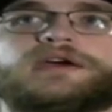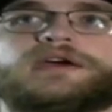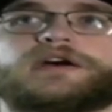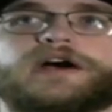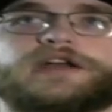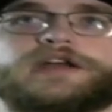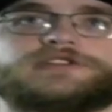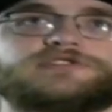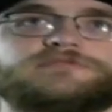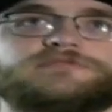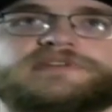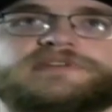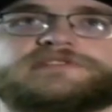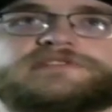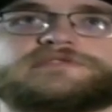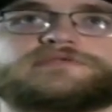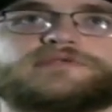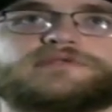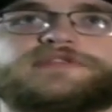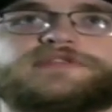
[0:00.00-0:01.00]
I do miss
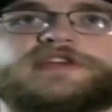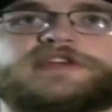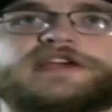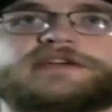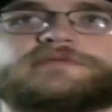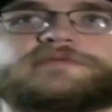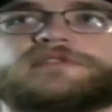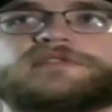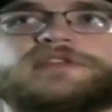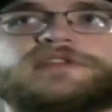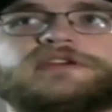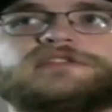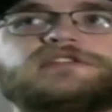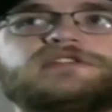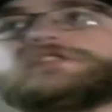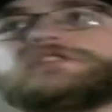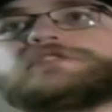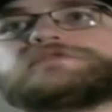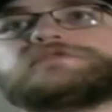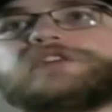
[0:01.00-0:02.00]
the whole thing where they
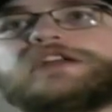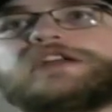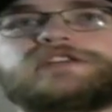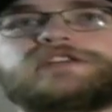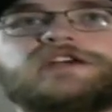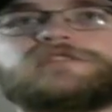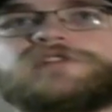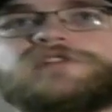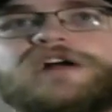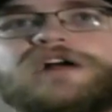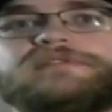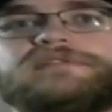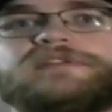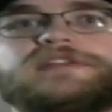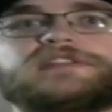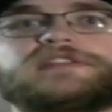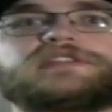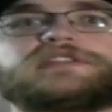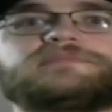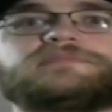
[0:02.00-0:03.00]
didn't go anti-gravity
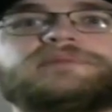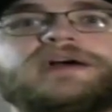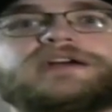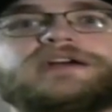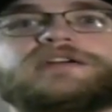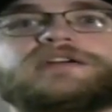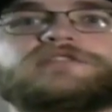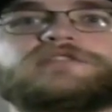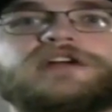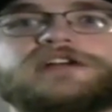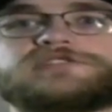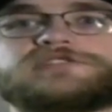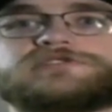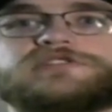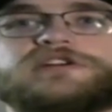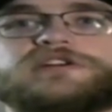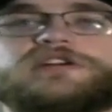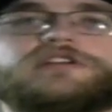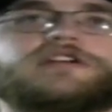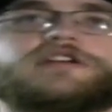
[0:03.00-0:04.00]
like they did back in Crash
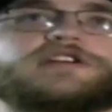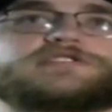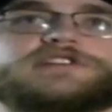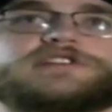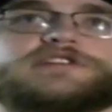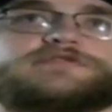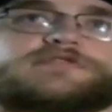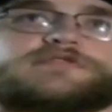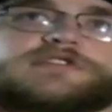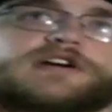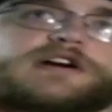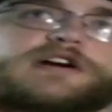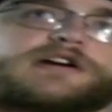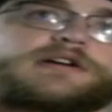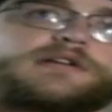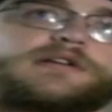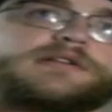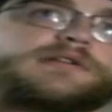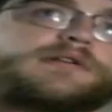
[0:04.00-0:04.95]
Crash Nitro Kart.